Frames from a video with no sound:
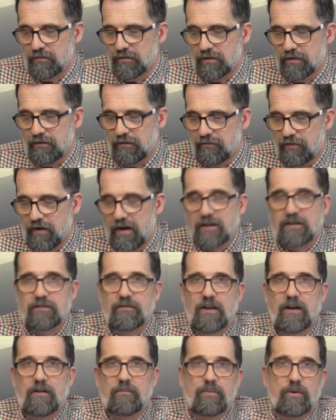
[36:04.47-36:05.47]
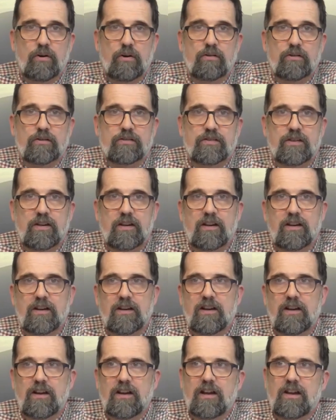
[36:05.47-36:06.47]
effect of that policy
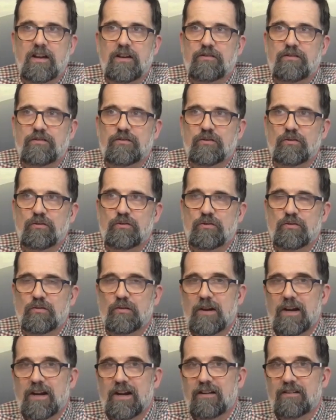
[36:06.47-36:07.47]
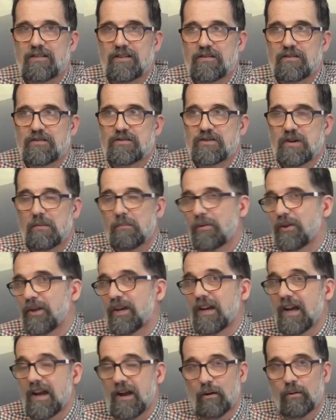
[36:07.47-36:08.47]
is to create
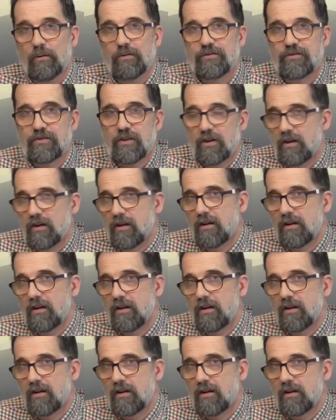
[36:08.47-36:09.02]
something else,